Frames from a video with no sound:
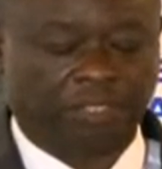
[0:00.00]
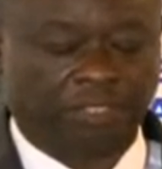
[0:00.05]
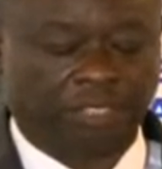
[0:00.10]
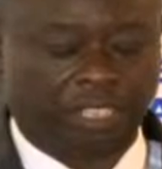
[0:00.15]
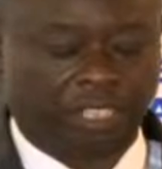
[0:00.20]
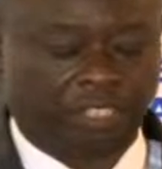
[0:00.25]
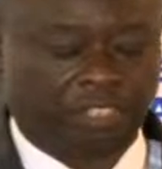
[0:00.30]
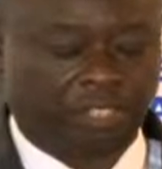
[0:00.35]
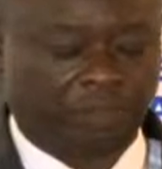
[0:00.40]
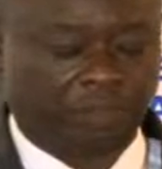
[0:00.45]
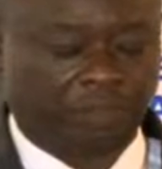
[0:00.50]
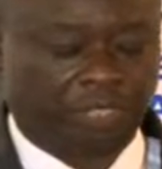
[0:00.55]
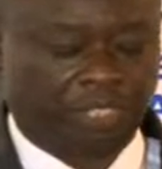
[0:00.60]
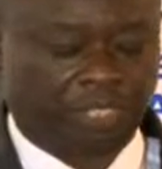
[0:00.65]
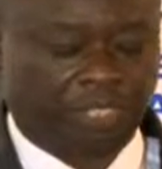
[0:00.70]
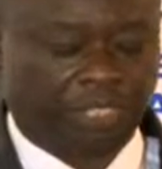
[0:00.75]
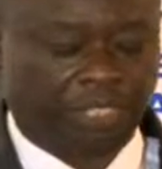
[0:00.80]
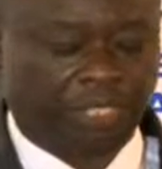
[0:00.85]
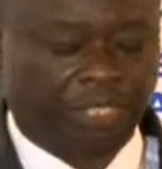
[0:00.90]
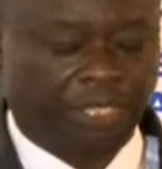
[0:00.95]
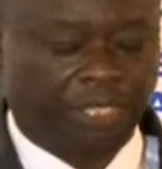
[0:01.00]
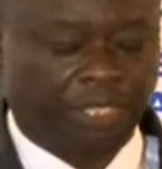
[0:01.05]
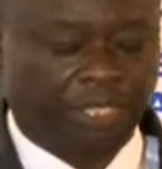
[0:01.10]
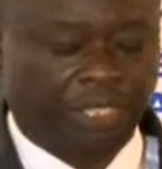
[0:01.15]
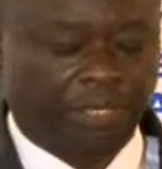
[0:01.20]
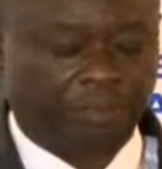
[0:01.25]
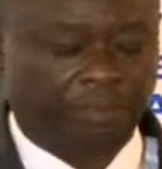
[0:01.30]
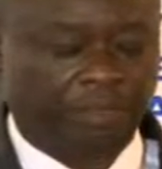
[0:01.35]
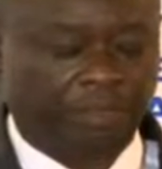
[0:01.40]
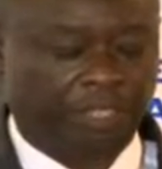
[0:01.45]
connectivity
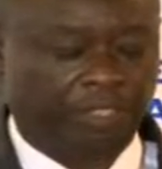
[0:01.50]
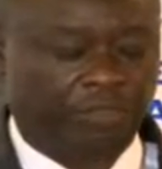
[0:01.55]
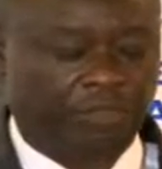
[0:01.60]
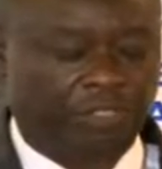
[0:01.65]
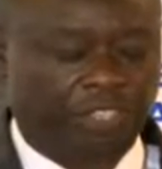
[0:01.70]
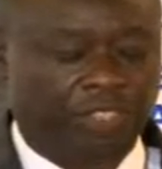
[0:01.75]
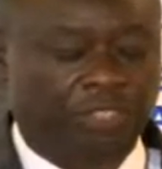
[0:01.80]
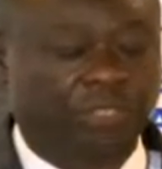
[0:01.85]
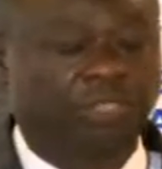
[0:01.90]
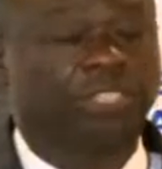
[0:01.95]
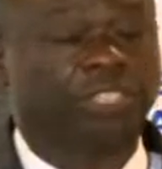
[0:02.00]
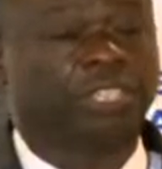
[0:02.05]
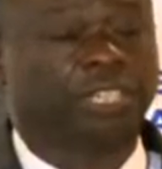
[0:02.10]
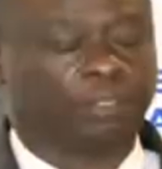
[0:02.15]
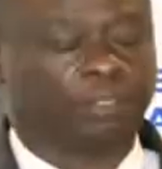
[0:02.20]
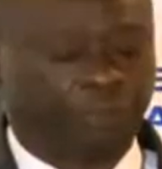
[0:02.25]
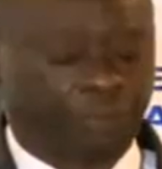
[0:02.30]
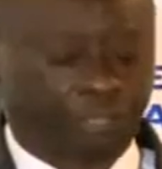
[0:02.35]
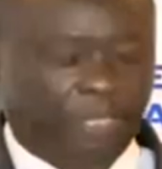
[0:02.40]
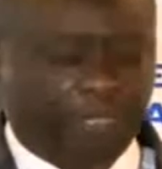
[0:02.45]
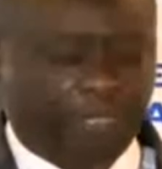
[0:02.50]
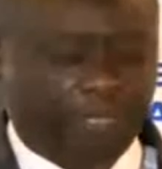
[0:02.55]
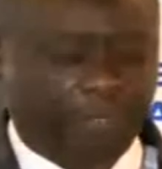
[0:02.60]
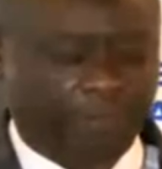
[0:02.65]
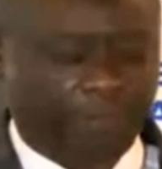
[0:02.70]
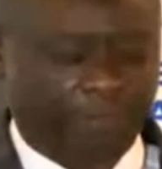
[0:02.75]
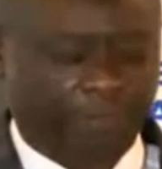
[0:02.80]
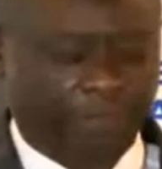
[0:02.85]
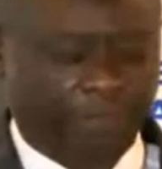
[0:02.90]
and penetration in Africa.